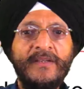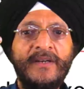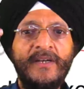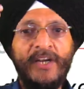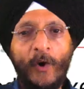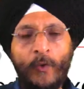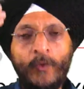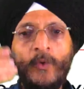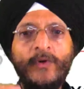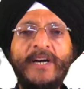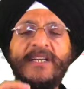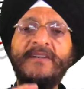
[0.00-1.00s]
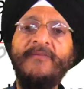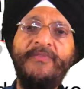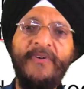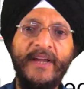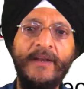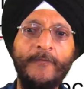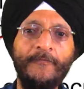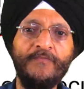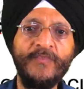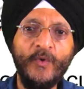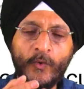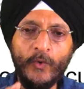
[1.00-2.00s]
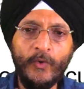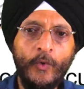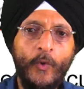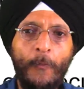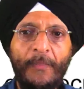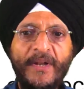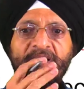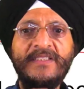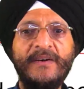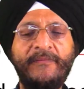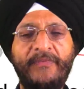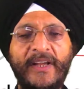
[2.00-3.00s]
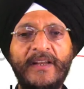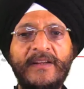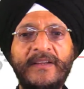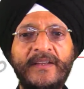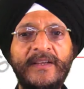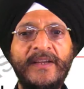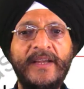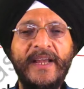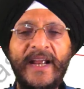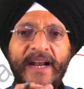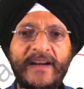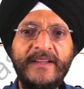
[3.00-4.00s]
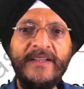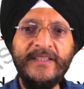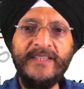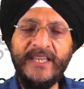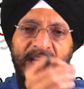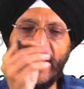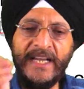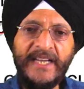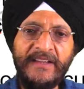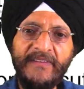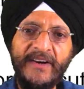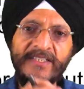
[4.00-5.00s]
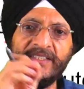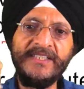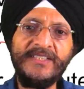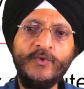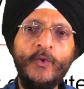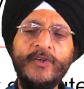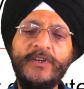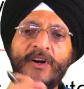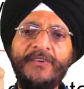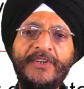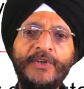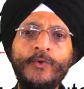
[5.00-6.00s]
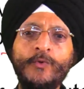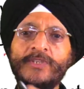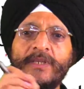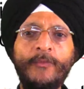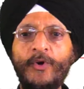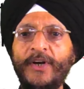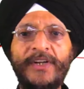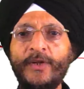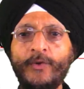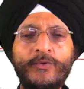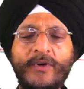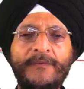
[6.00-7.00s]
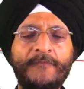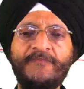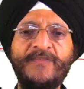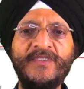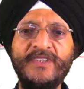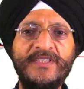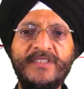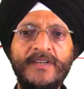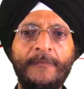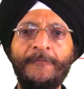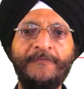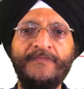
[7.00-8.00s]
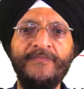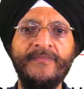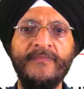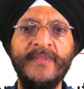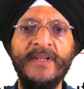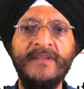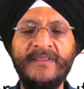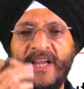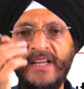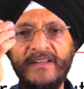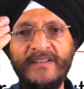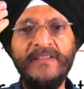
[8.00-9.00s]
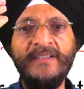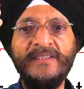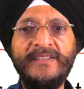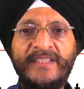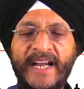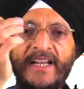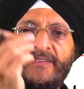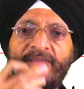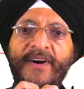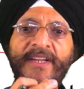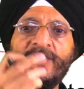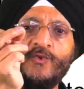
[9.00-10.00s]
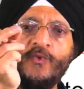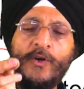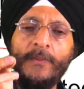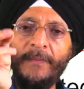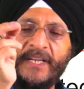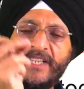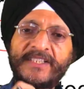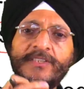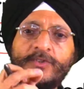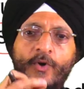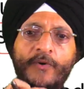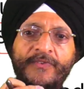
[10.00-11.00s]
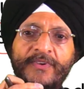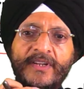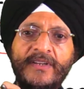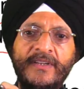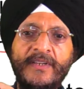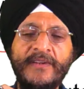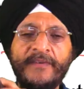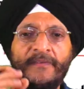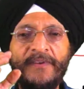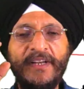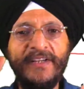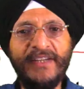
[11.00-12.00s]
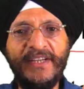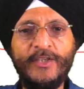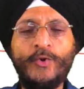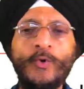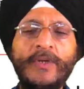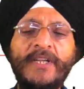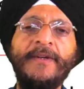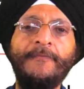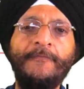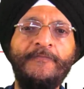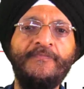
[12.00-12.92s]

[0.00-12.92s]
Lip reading: downloaded some file or opening some file and the antivirus is not continuously monitoring your system, then that virus or malicious software will naturally